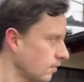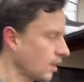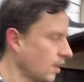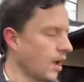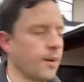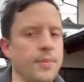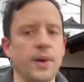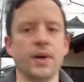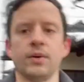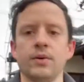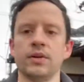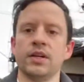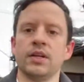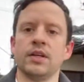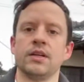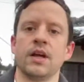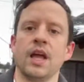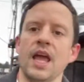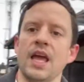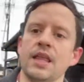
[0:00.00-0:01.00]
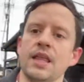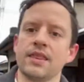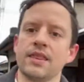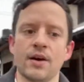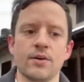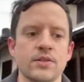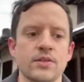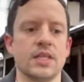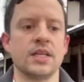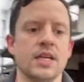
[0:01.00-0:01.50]
about
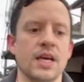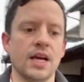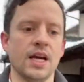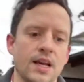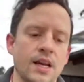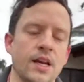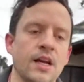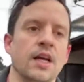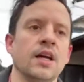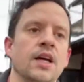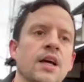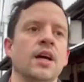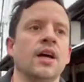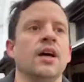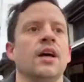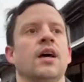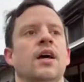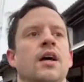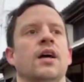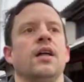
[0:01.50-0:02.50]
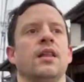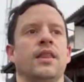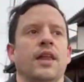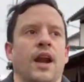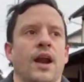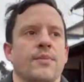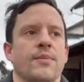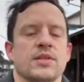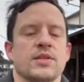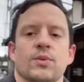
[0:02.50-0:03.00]
8,000 yen that
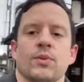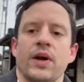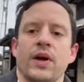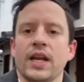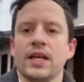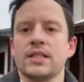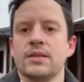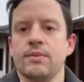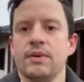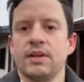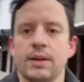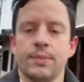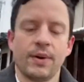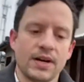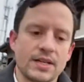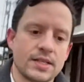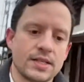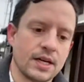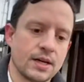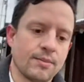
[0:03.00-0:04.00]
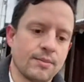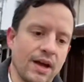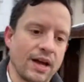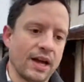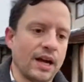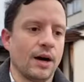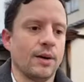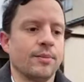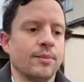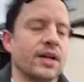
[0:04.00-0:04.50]
I'm just waiting to be deposited in my
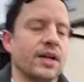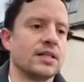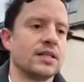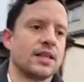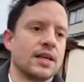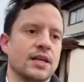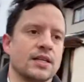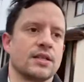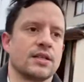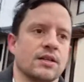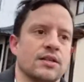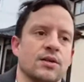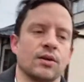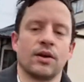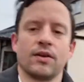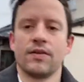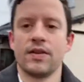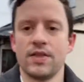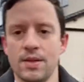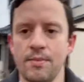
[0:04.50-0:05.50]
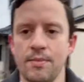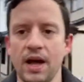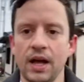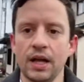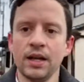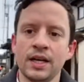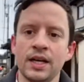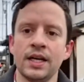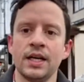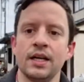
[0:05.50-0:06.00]
account because things are sort of in the
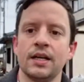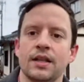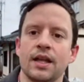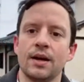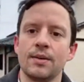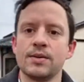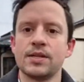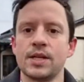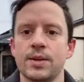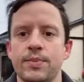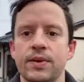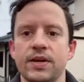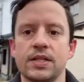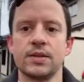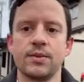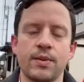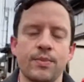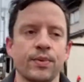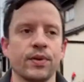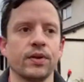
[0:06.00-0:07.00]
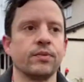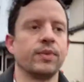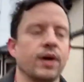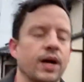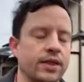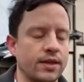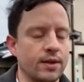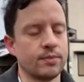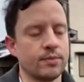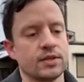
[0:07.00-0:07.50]
mail that I'm shipping to people who
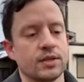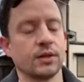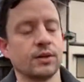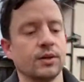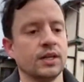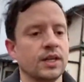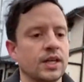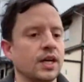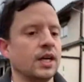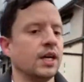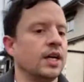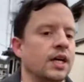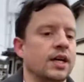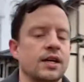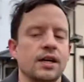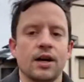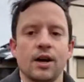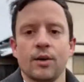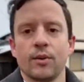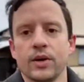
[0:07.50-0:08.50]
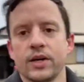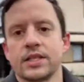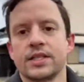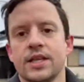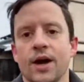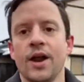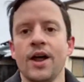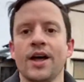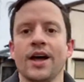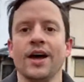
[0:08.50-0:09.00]
bought them. So it all works
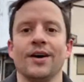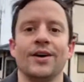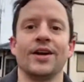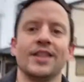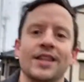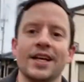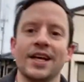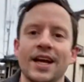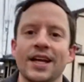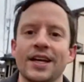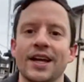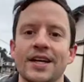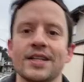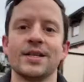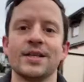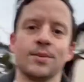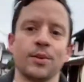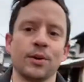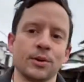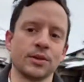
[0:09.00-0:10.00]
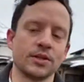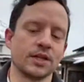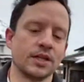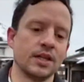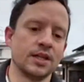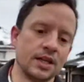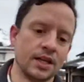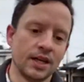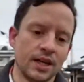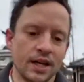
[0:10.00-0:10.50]
out in the end, I suppose.
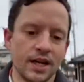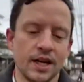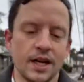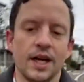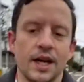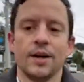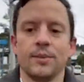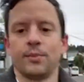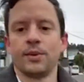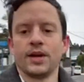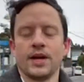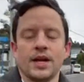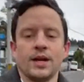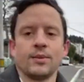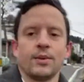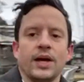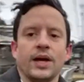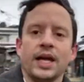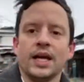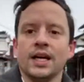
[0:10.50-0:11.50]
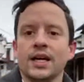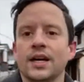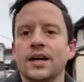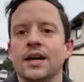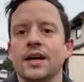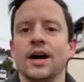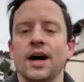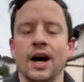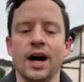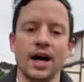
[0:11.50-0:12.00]
But anyway,
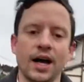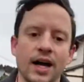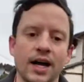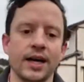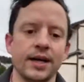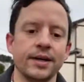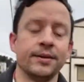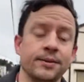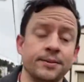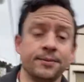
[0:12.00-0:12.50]
yeah,